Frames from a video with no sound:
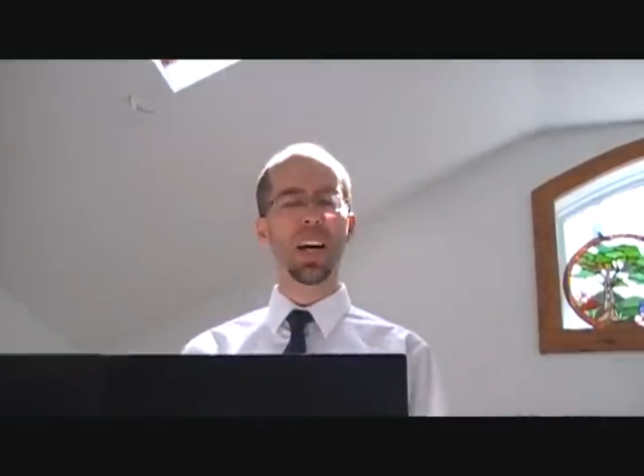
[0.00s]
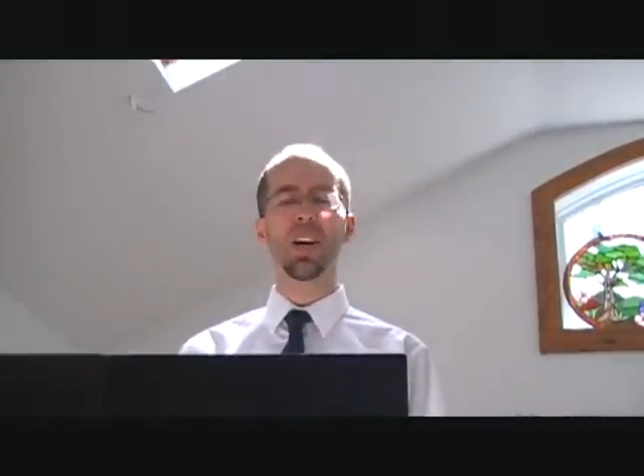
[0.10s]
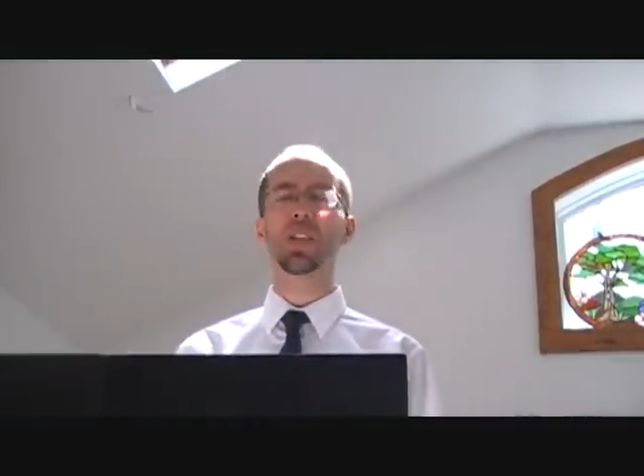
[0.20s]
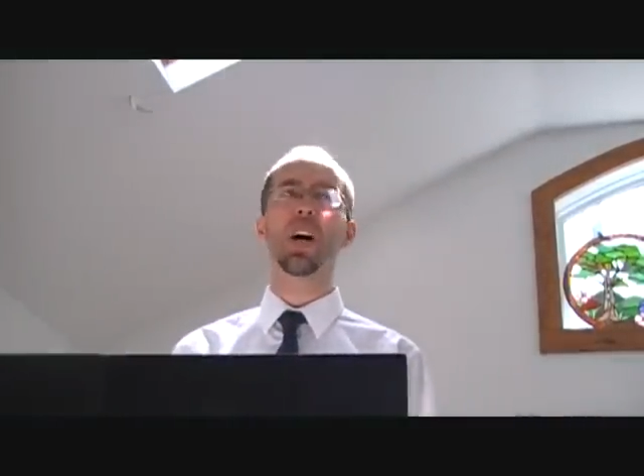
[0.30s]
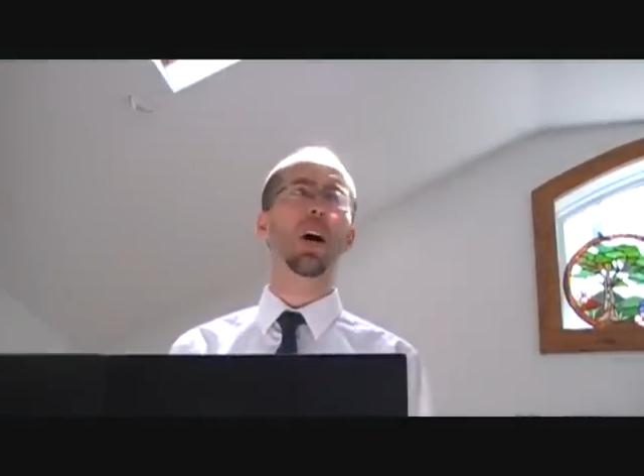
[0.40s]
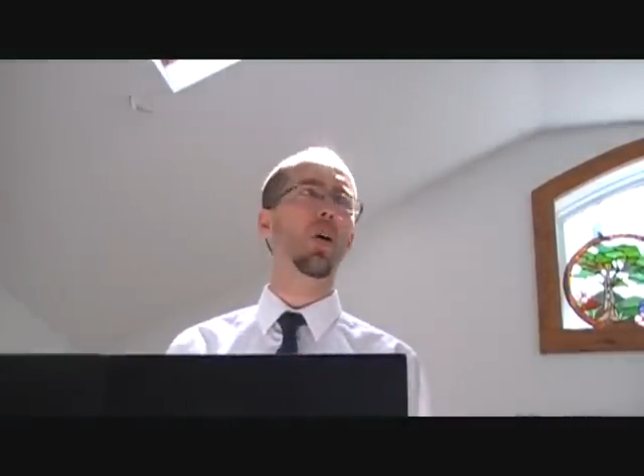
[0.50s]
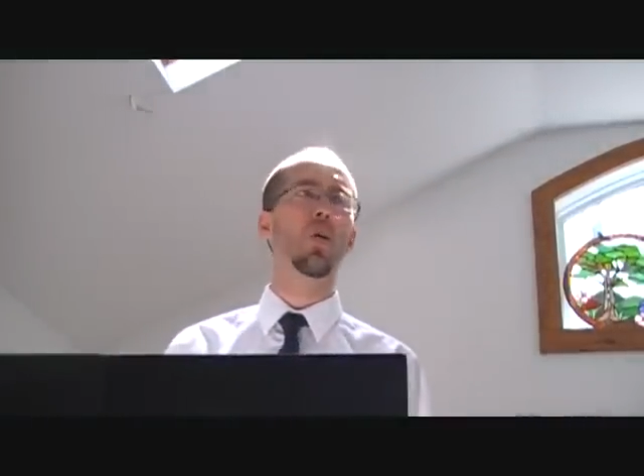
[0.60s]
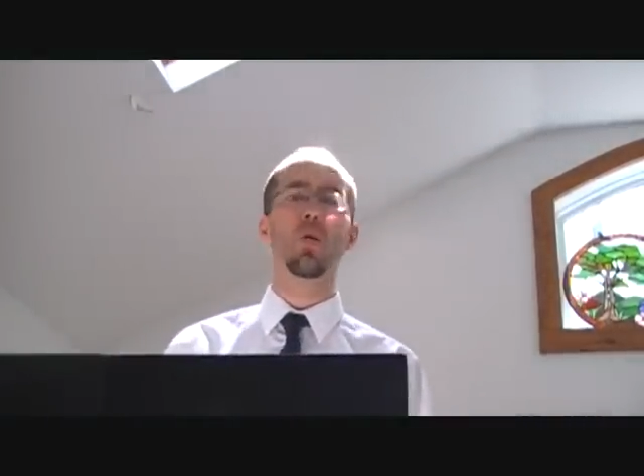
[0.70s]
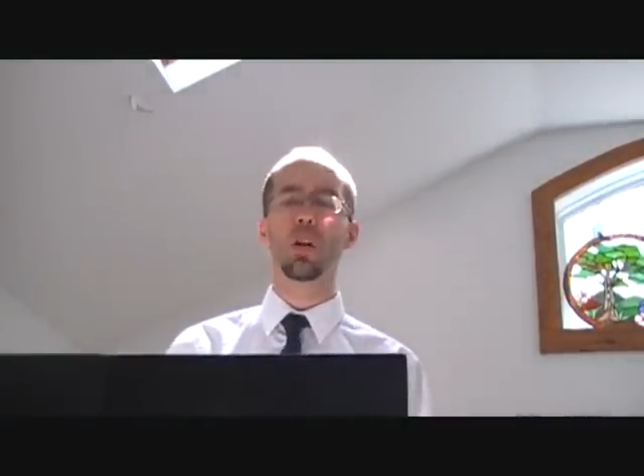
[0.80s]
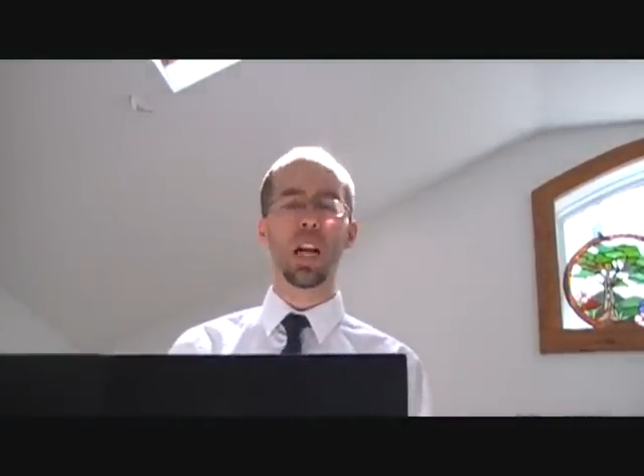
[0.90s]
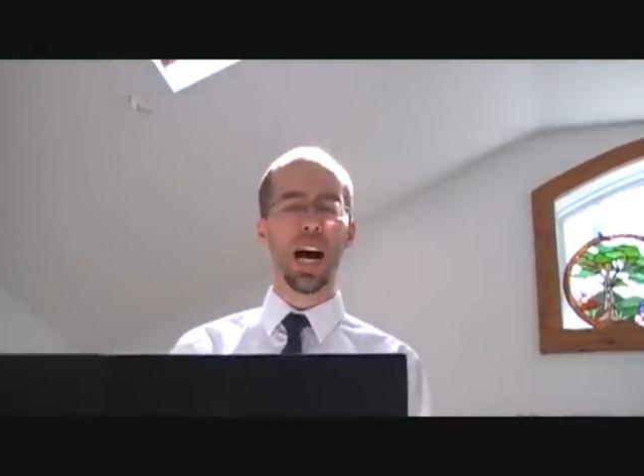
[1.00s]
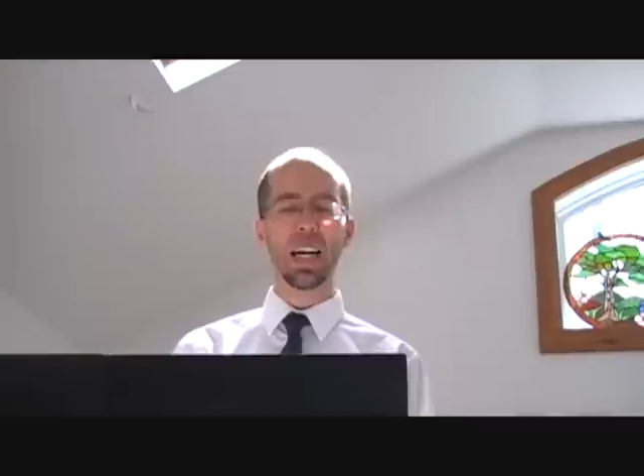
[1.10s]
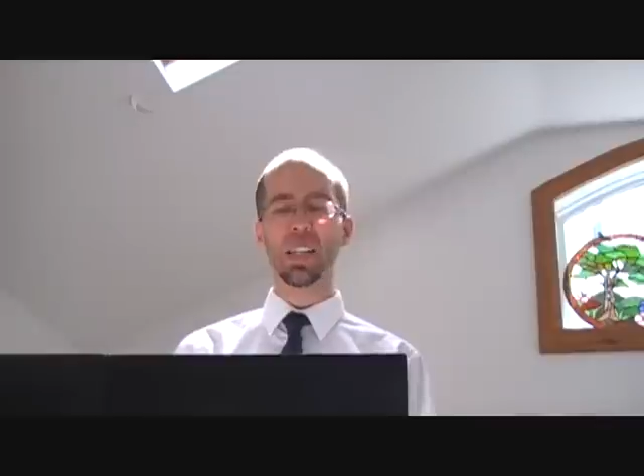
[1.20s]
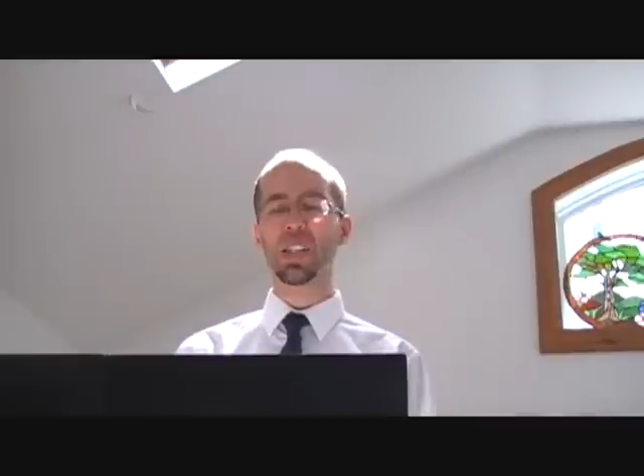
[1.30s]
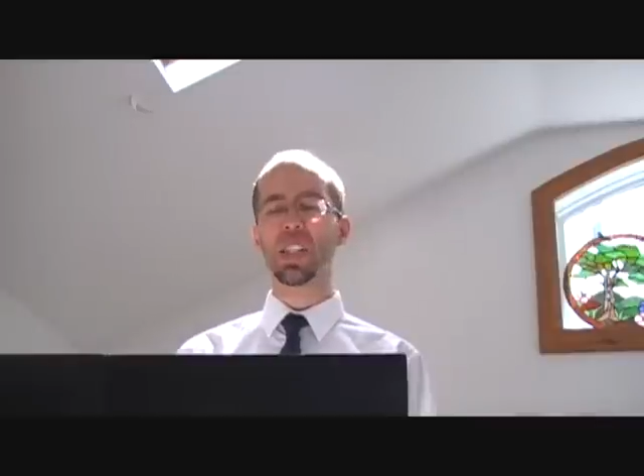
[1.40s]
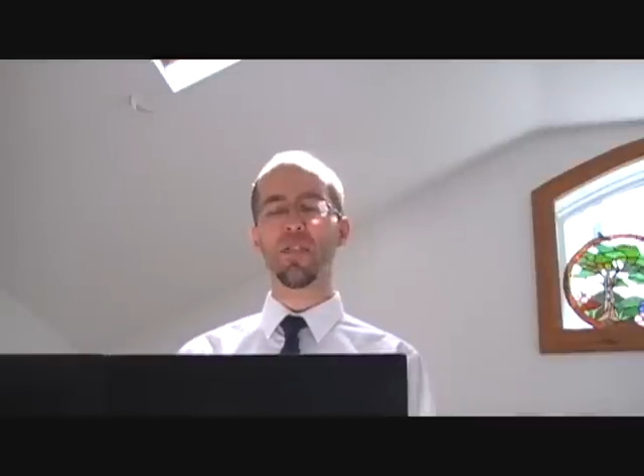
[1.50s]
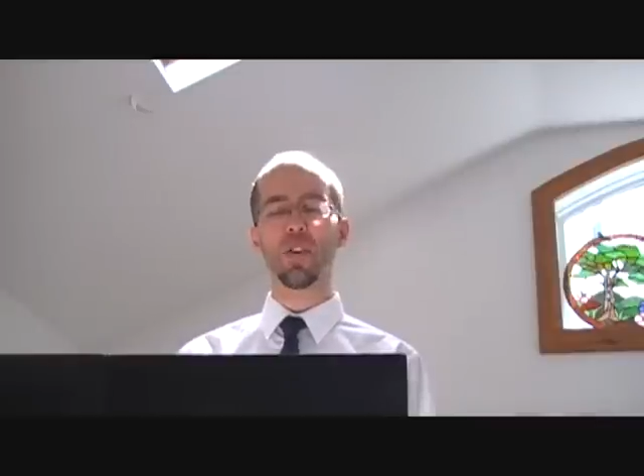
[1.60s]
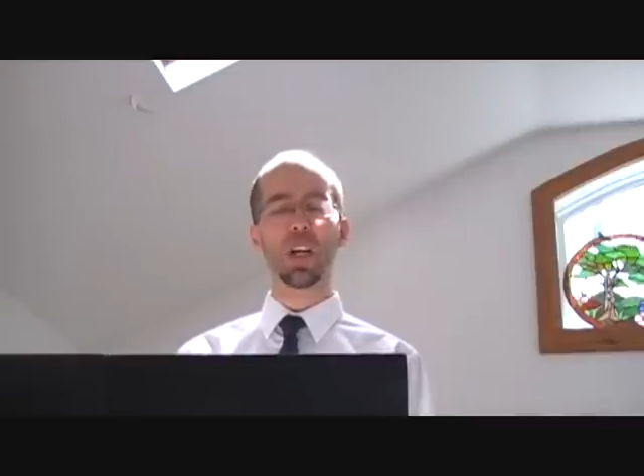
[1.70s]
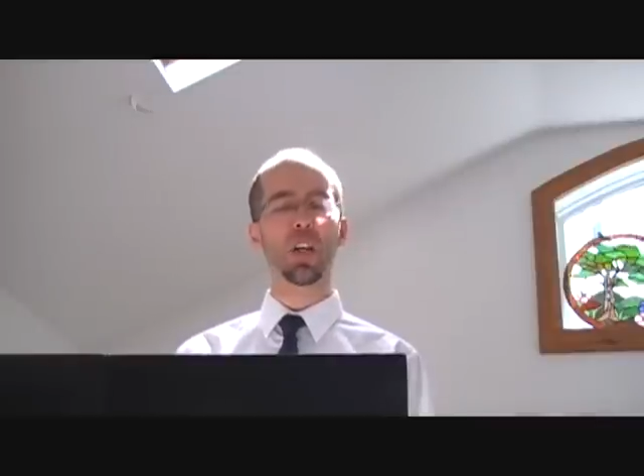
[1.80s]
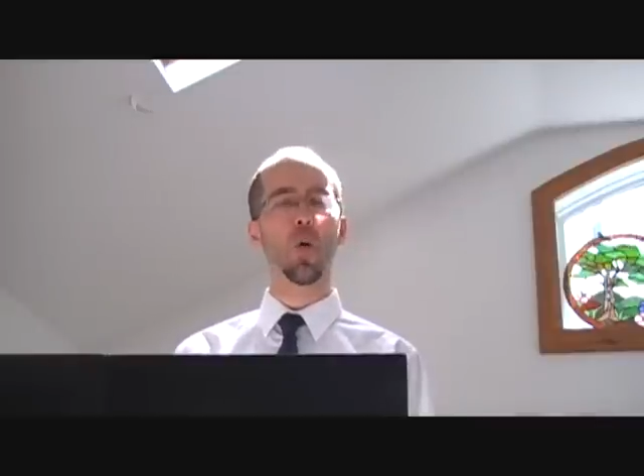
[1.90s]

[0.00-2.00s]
there's a whole lot of suffering